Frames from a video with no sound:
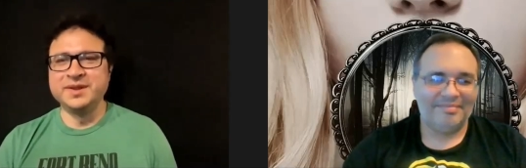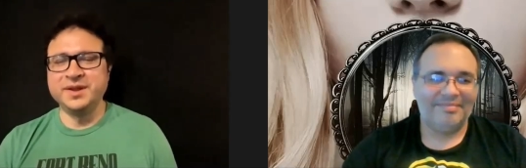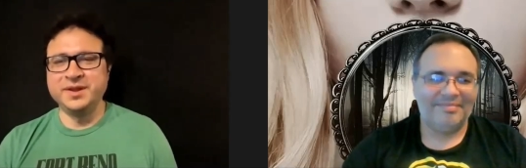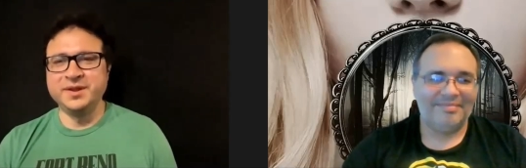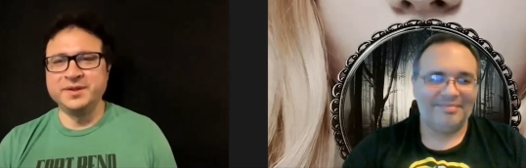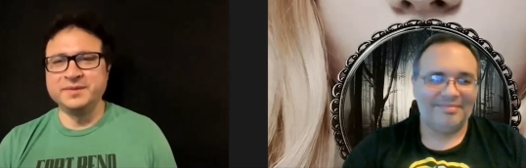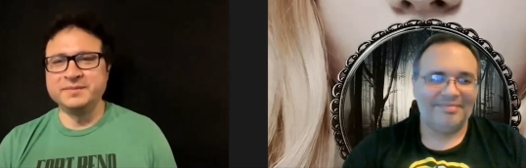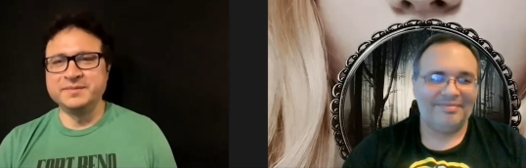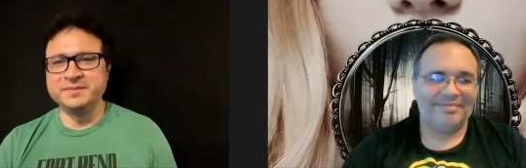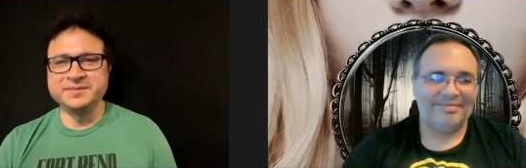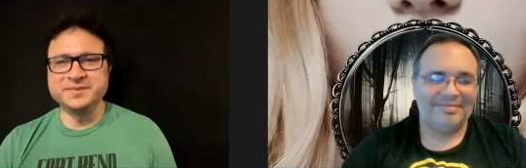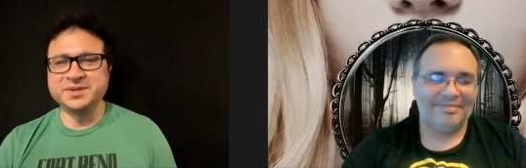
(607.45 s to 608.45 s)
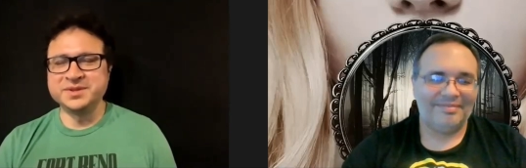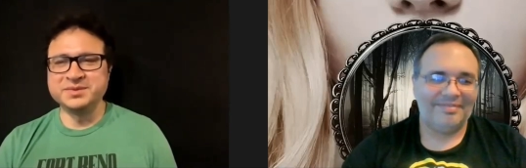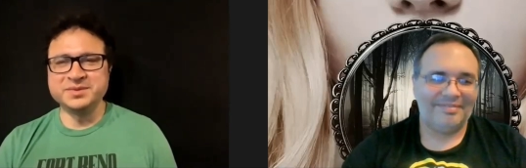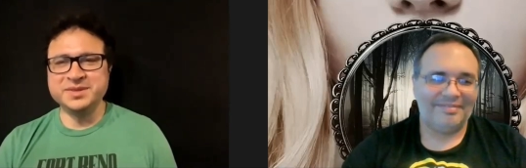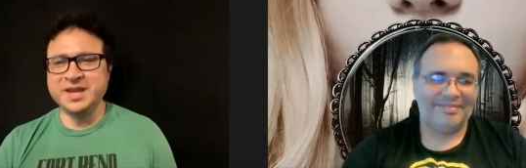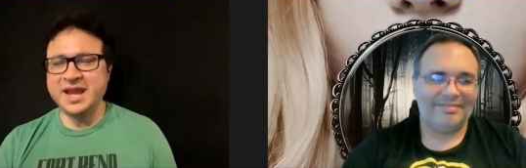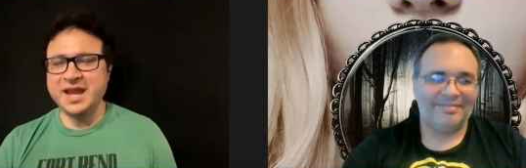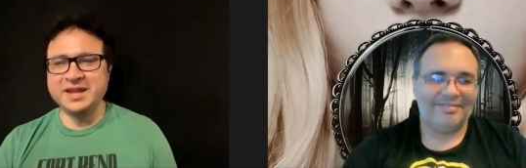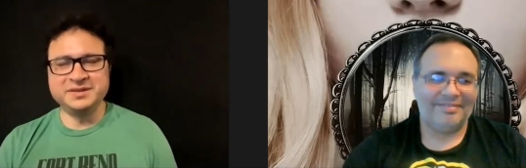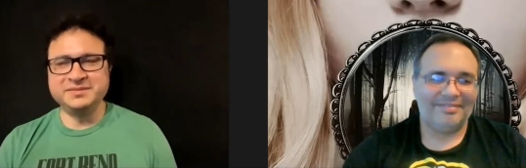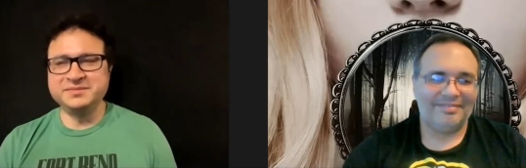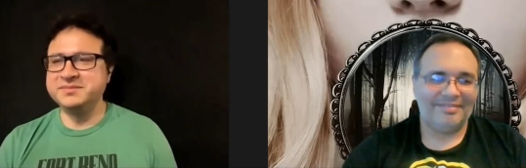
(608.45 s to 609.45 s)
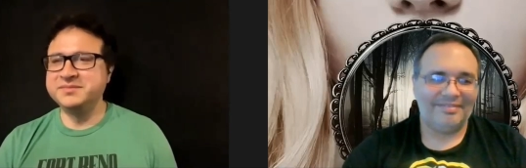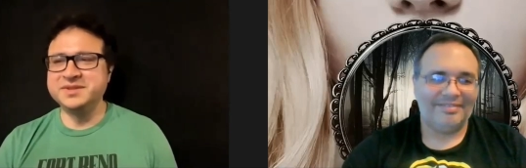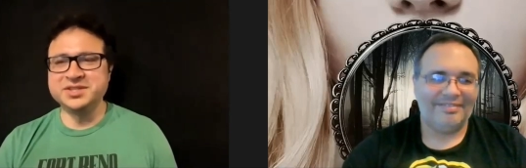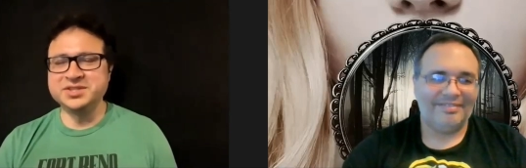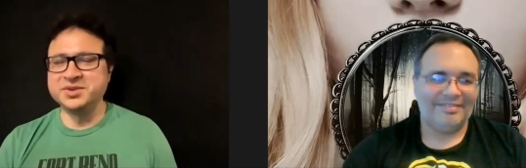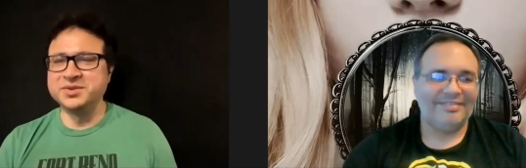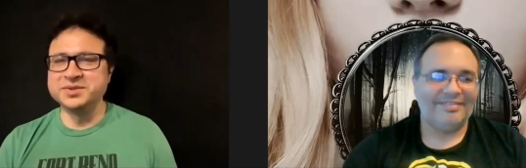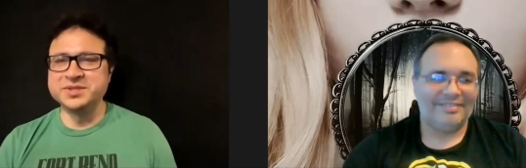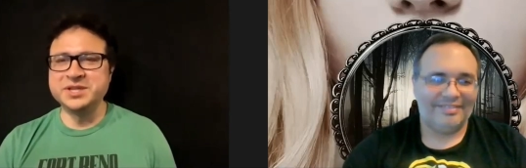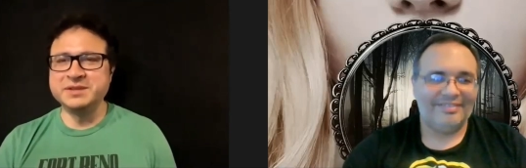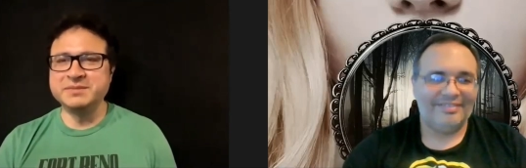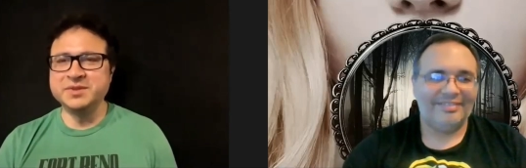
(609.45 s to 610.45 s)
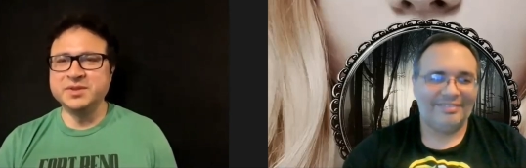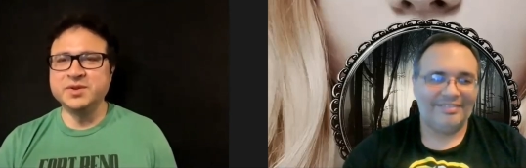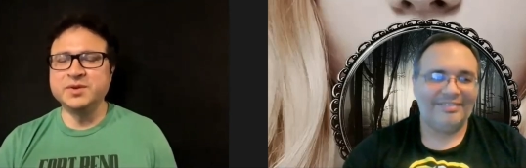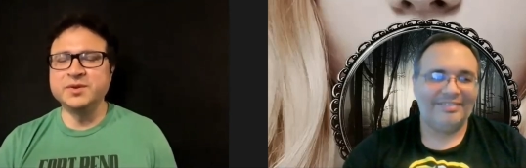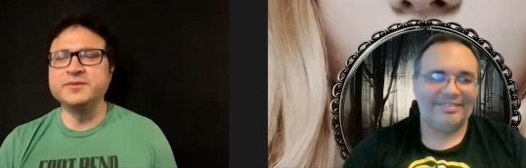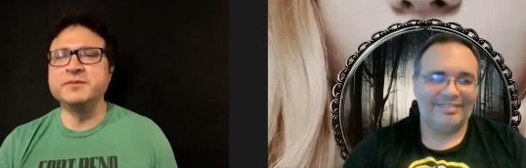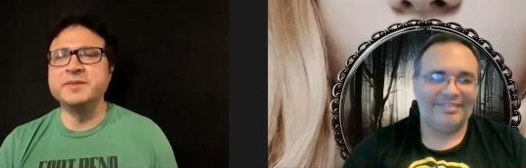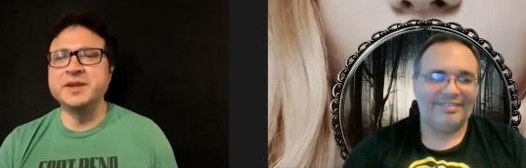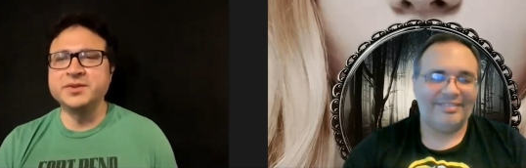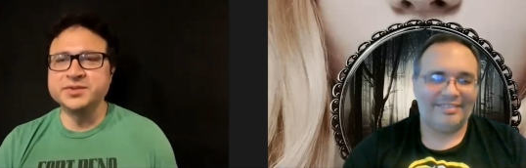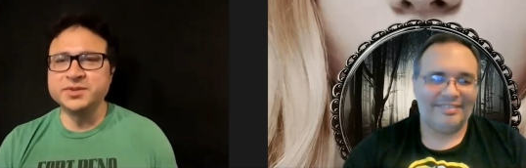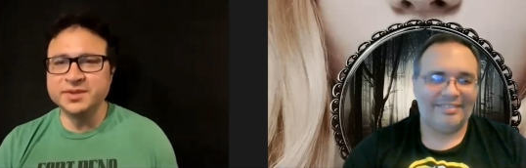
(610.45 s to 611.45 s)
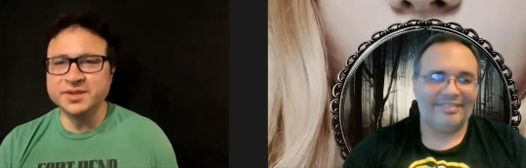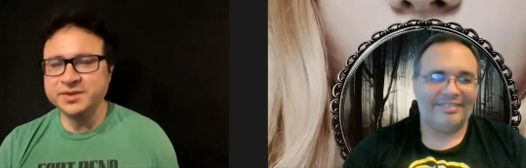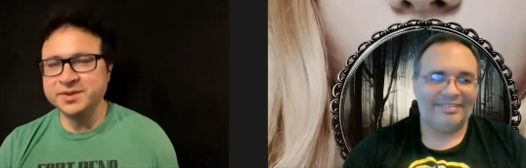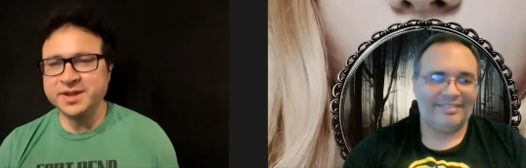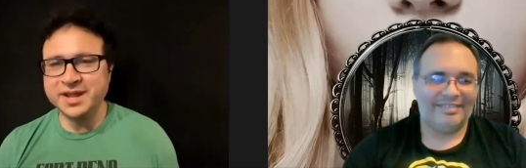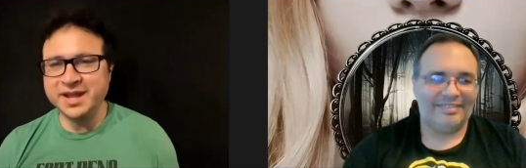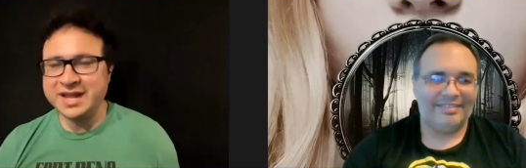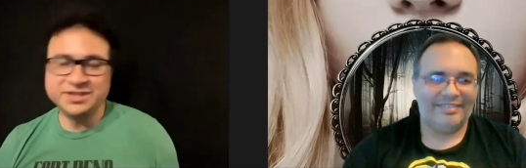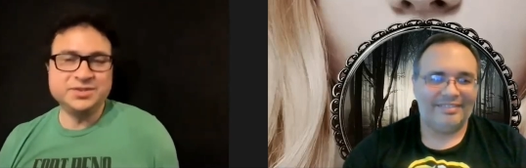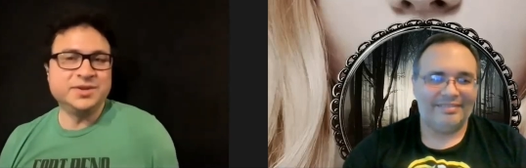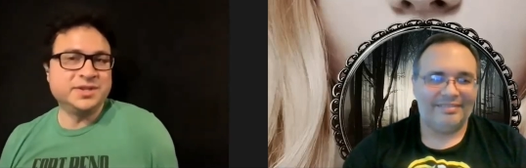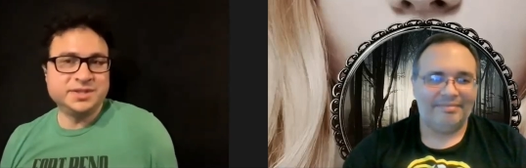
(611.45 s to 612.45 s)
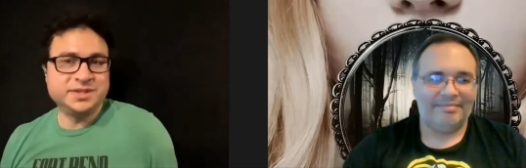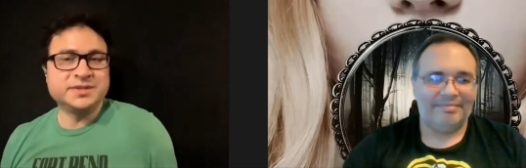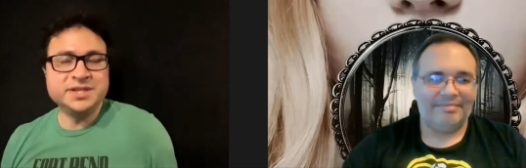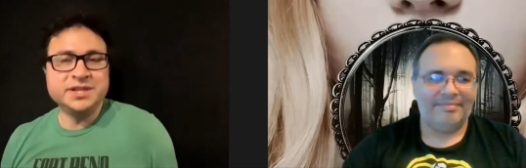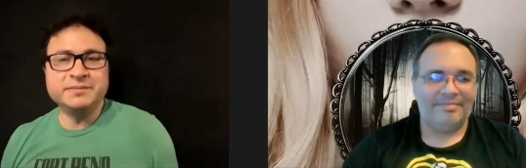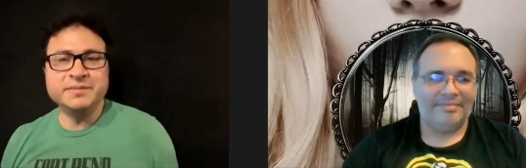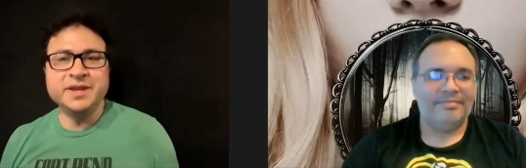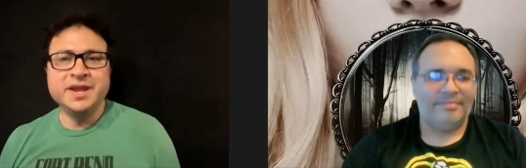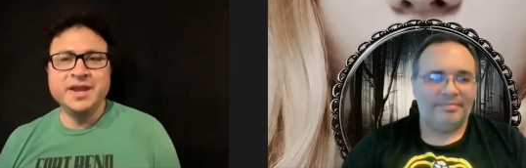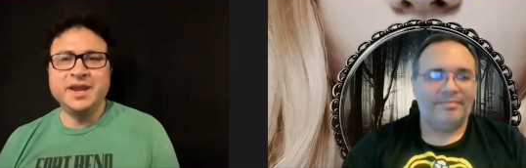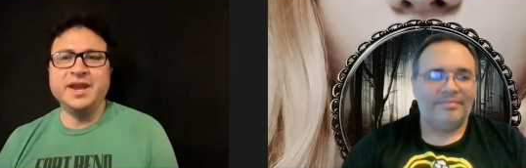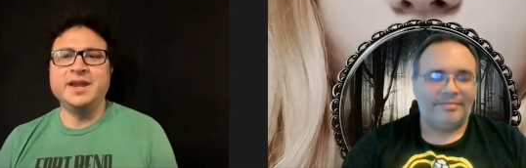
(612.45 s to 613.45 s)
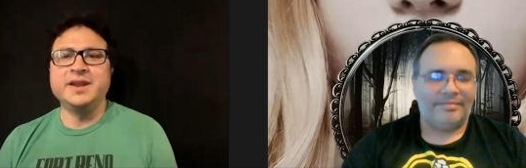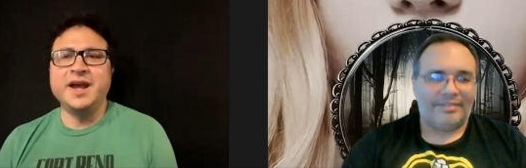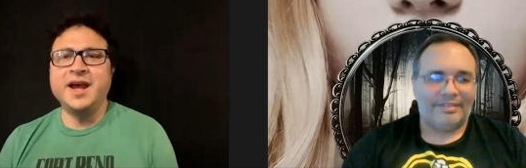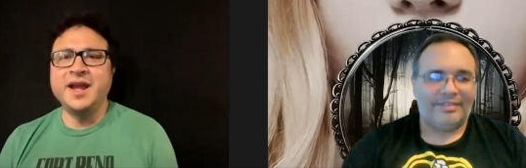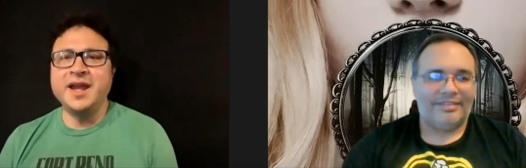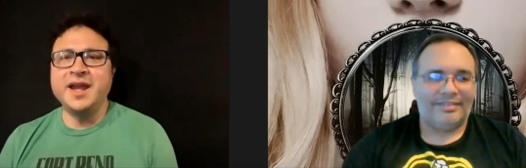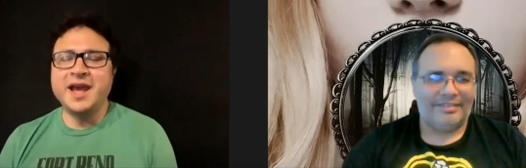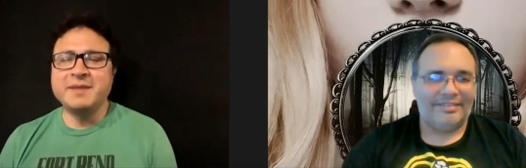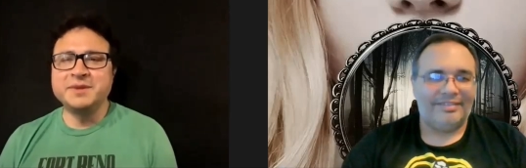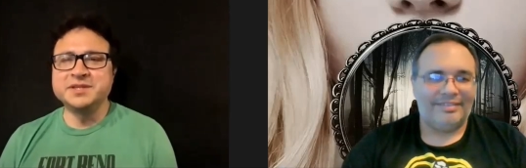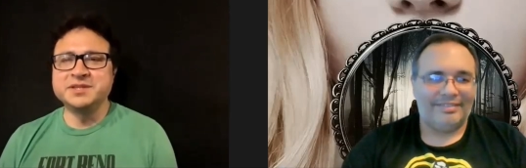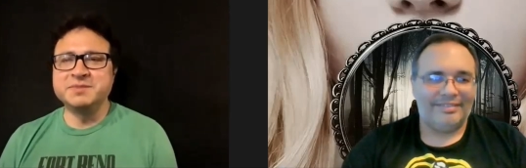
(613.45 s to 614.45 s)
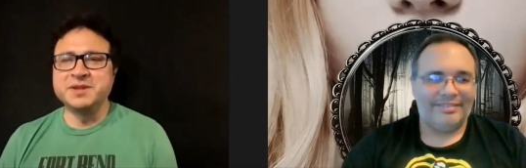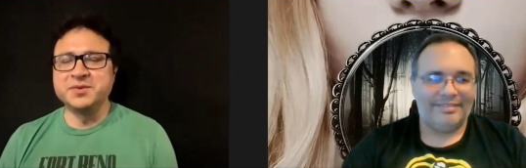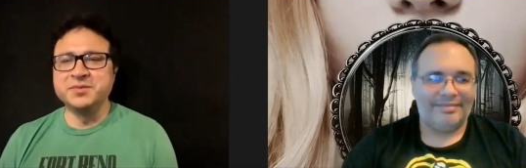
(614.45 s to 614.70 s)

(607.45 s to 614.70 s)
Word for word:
Speaker 1: um so yeah and just the whole team you know a filmmaker's only good as good as their team and i happened to spend a